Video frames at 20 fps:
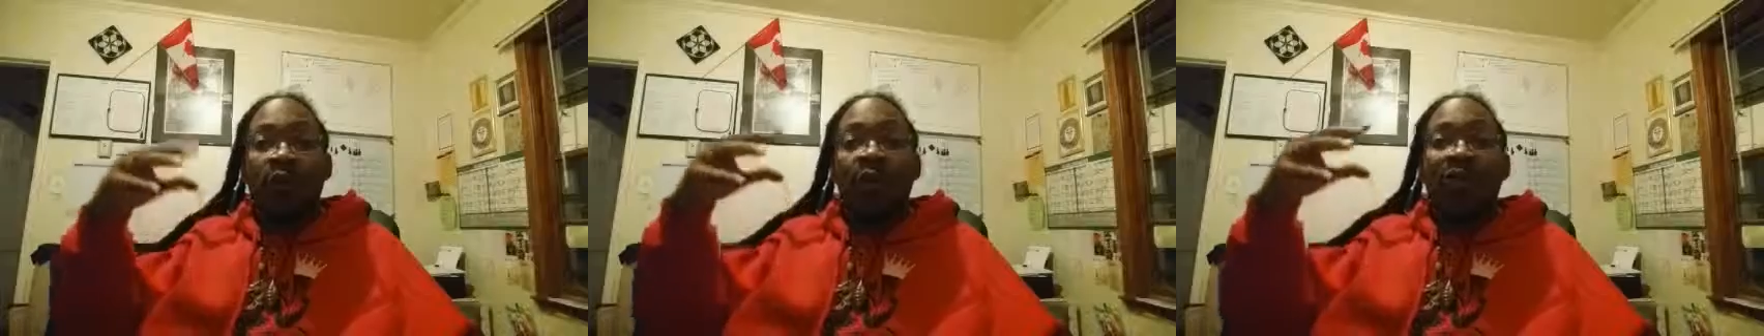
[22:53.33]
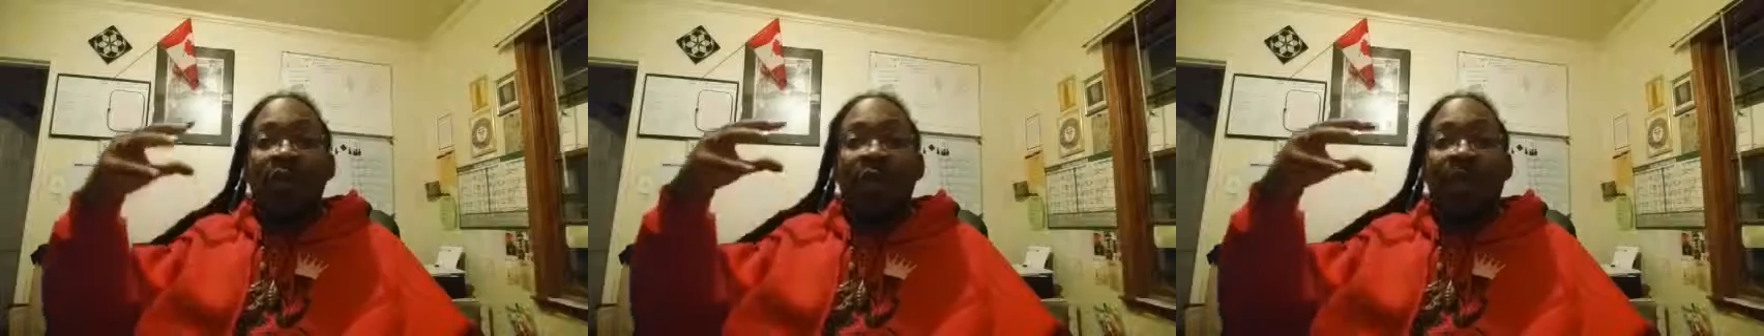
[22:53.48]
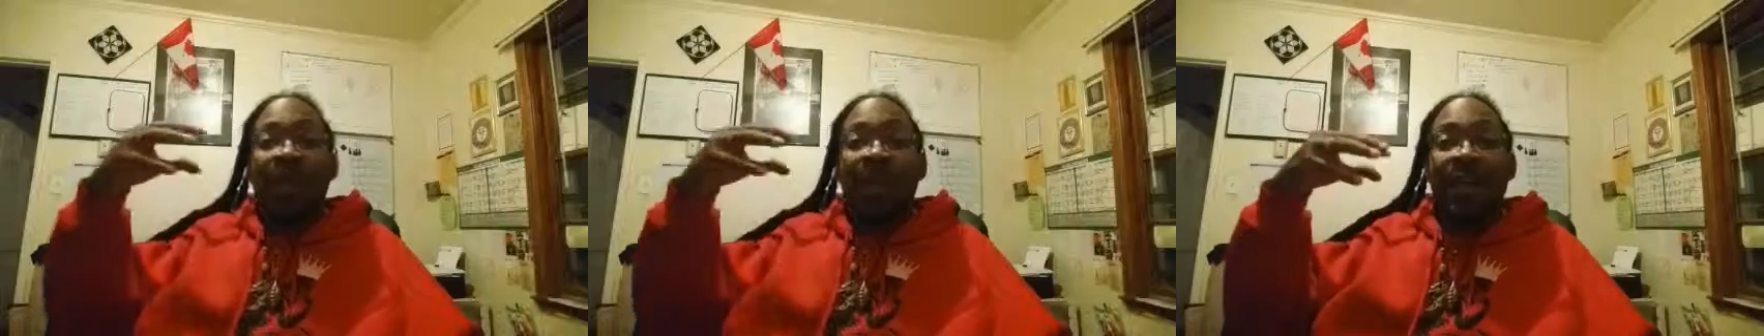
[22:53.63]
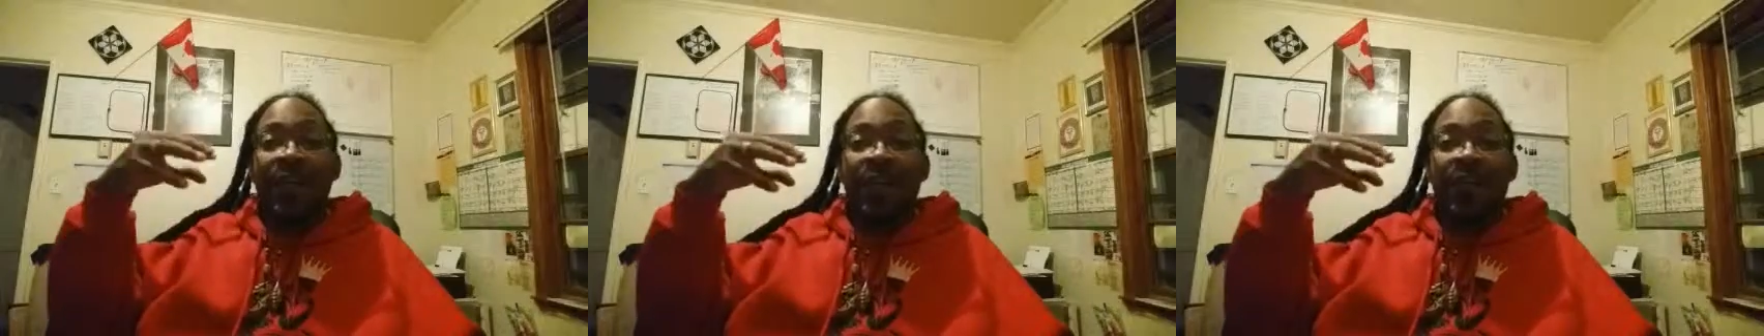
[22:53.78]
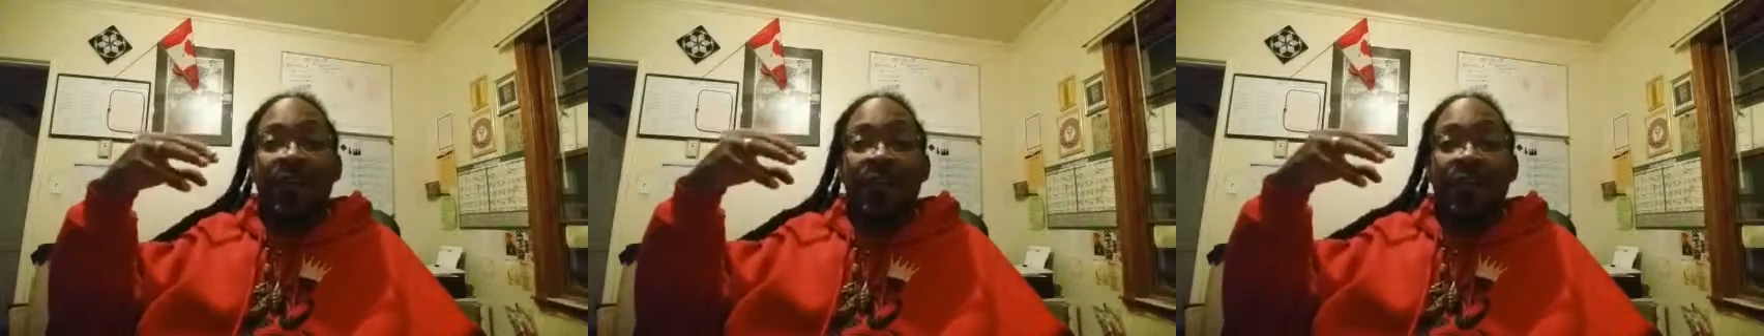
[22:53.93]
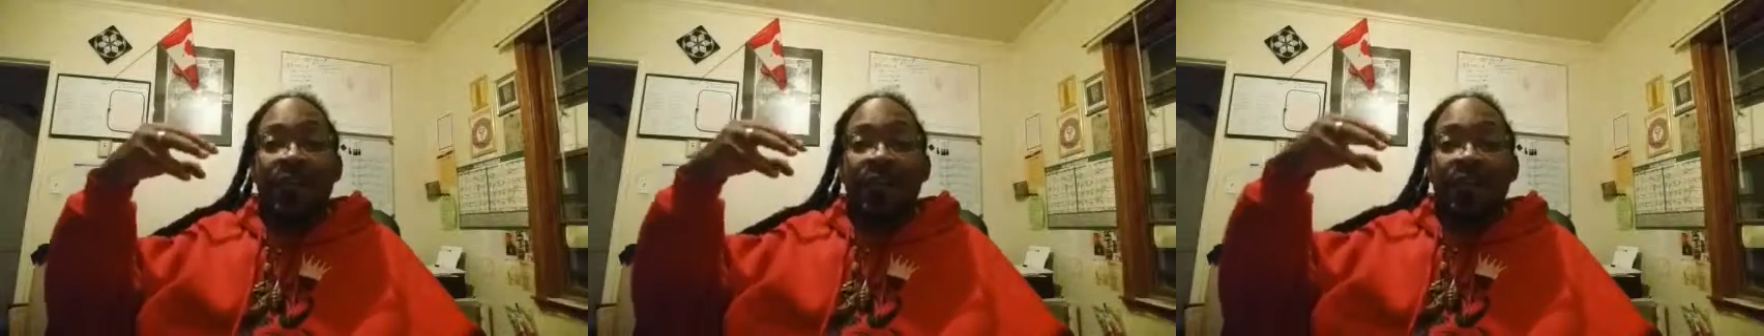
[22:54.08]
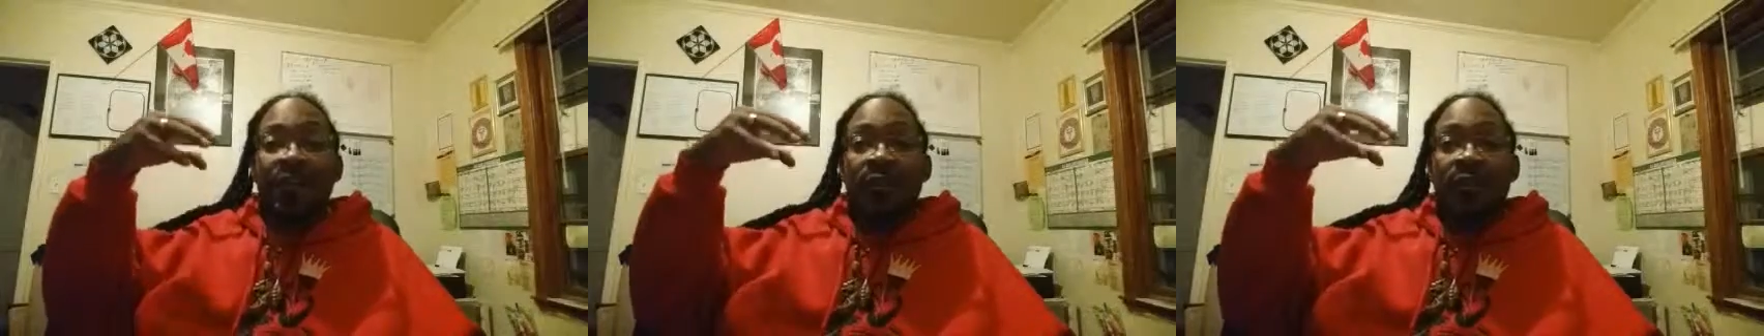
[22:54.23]
change
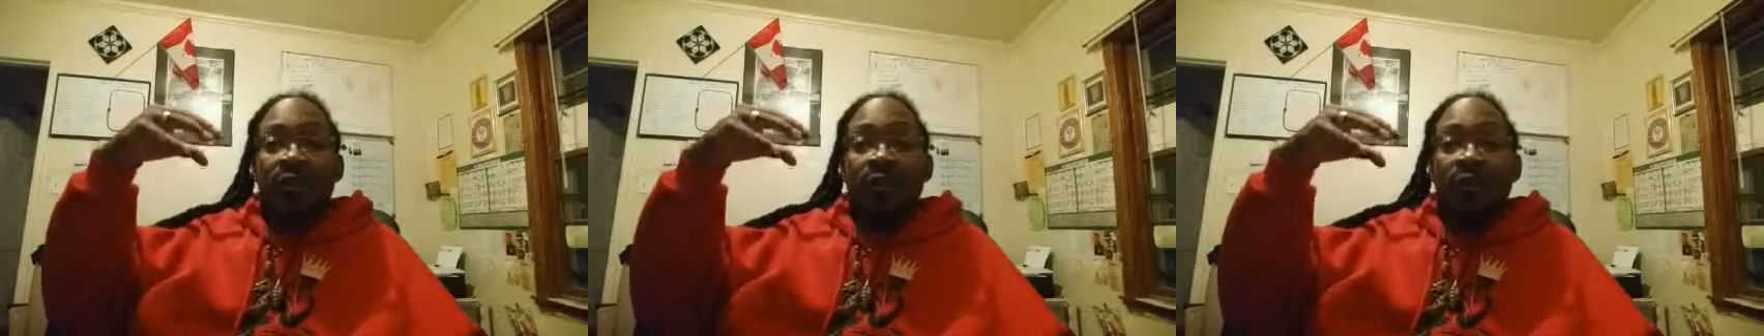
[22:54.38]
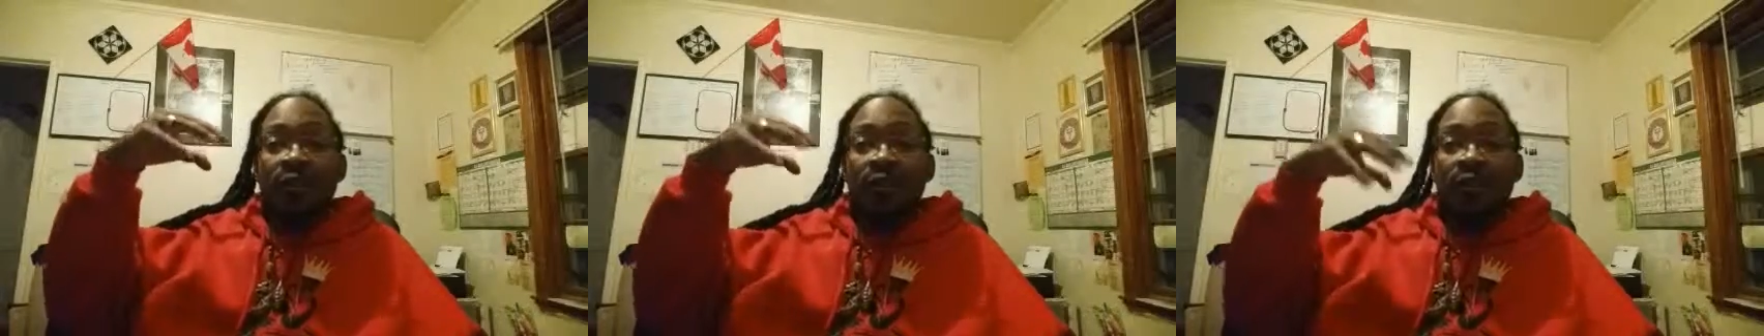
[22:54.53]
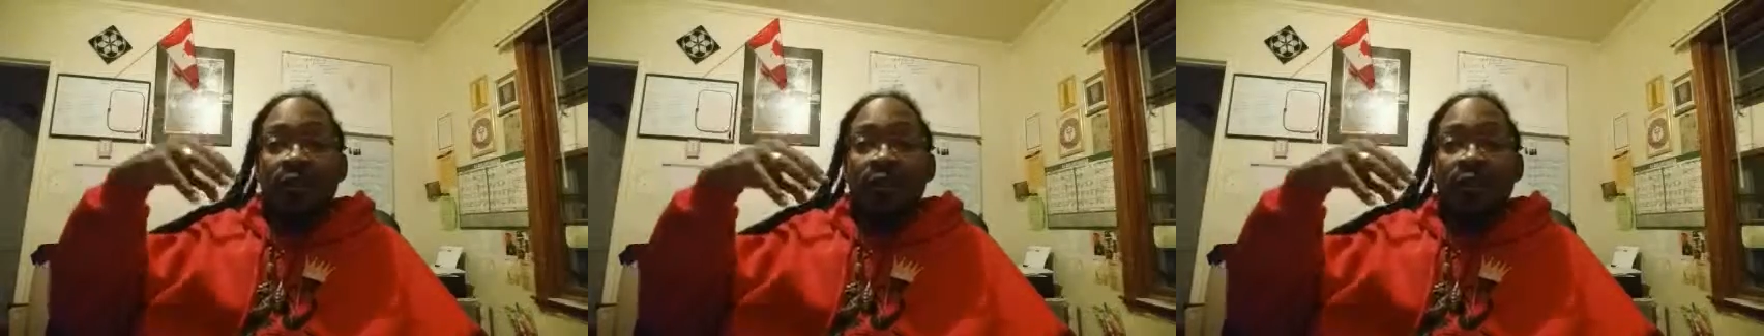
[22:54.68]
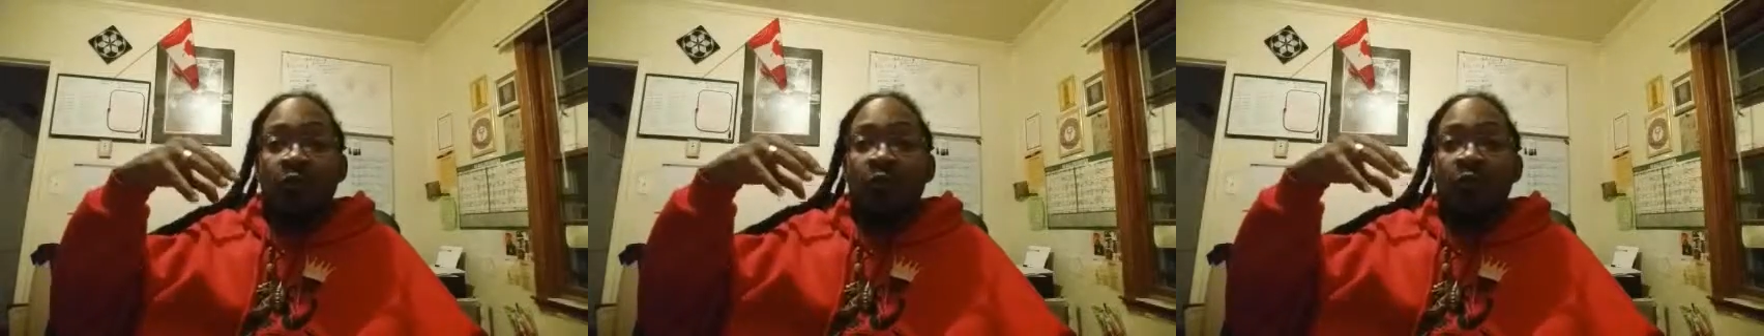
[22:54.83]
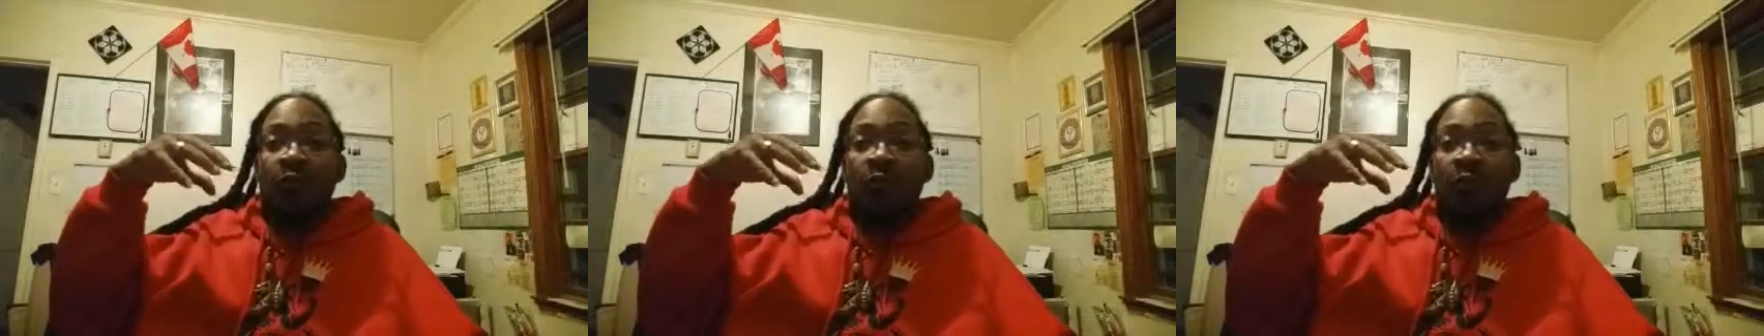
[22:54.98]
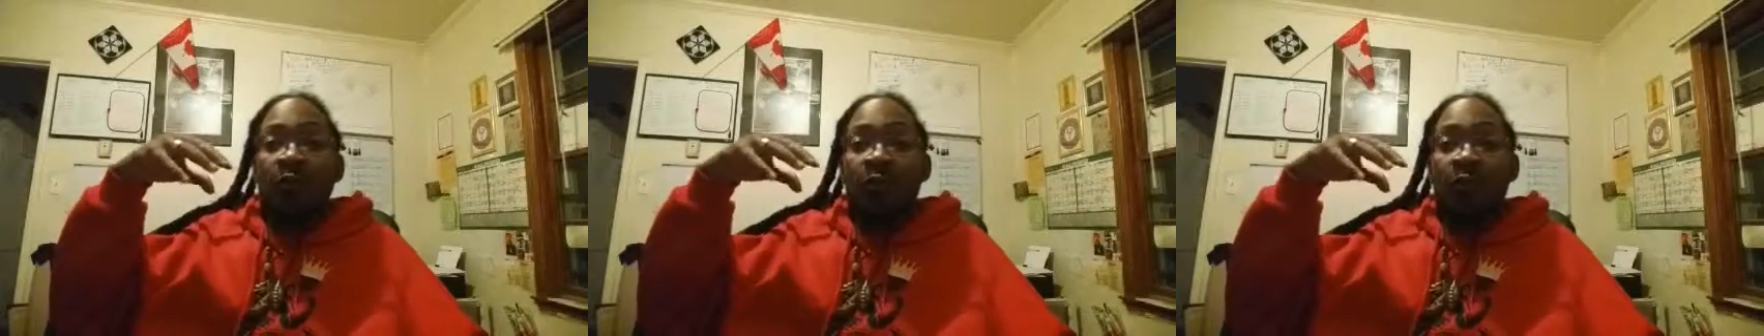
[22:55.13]
to,